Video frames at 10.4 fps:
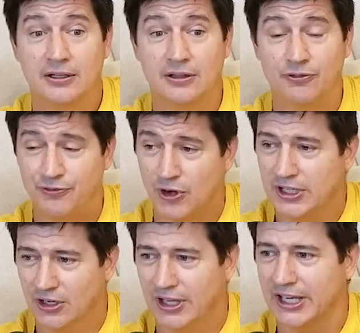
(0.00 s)
the fart,
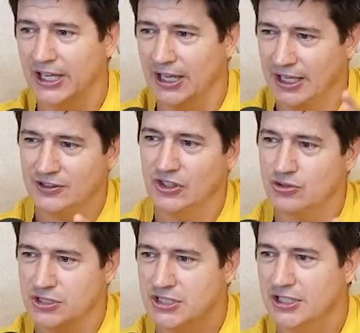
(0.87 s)
you know, like it's
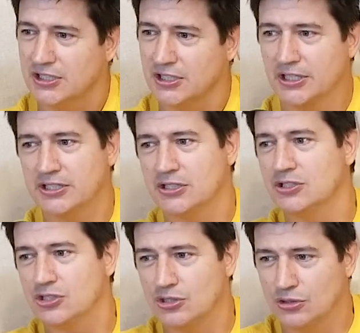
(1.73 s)
interesting to
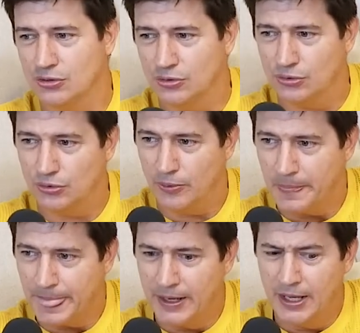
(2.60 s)
listen to
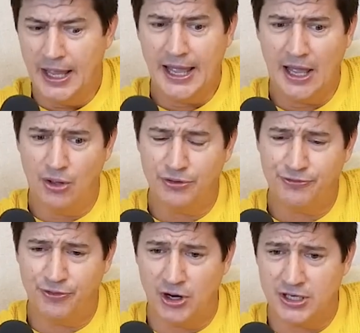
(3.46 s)
how the
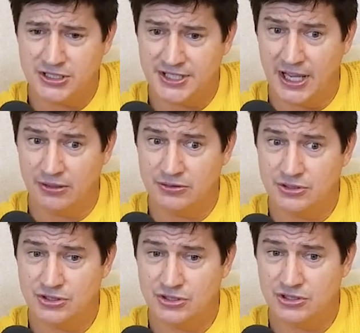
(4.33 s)
fart
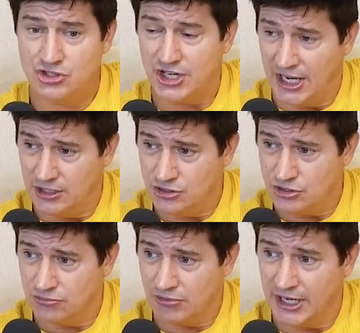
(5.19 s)
sounds
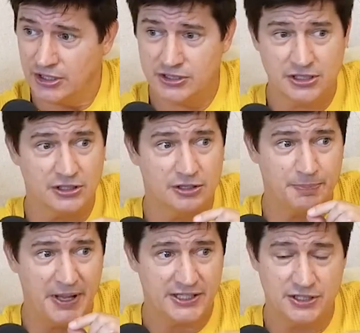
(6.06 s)
change, right? Because they're
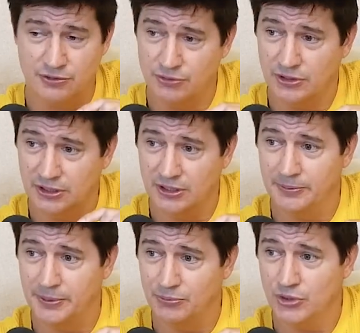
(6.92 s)
passing through a
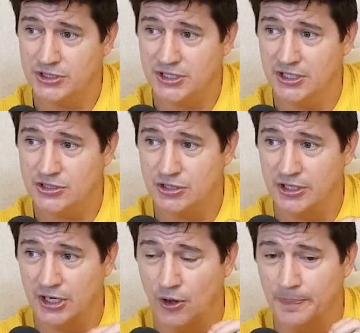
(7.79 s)
little bit more skin. So
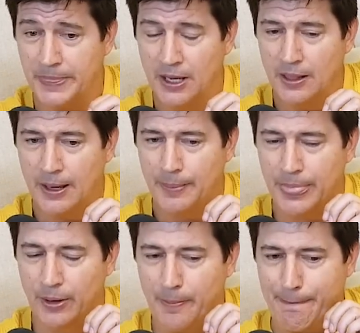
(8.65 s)
they go,
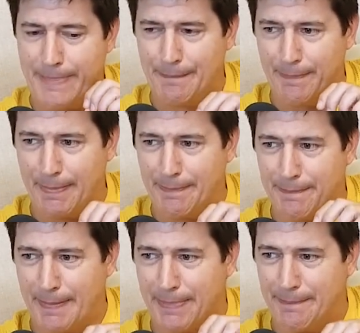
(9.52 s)
you know, pop, pop, pop,
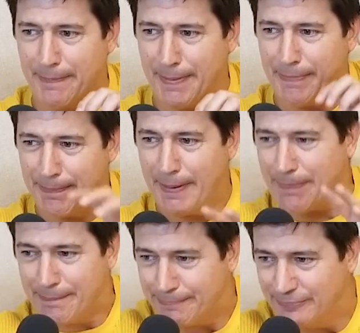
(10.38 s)
pop, pop, pop, pop, pop,
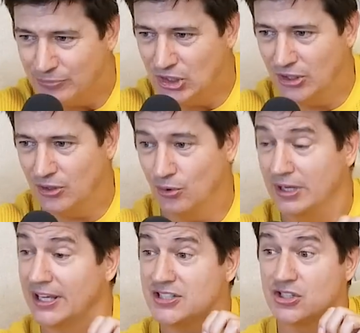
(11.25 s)
pop, you know, or
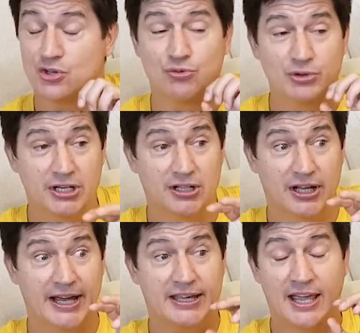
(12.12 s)
unless it's a real
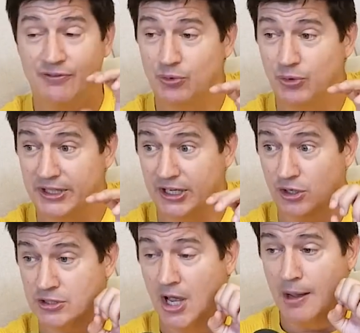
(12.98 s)
like heavy one that
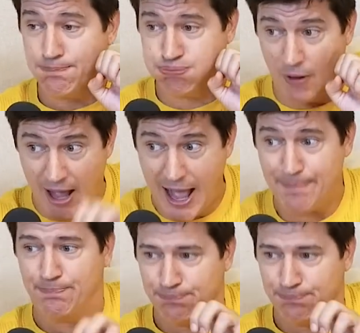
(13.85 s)
goes, pop,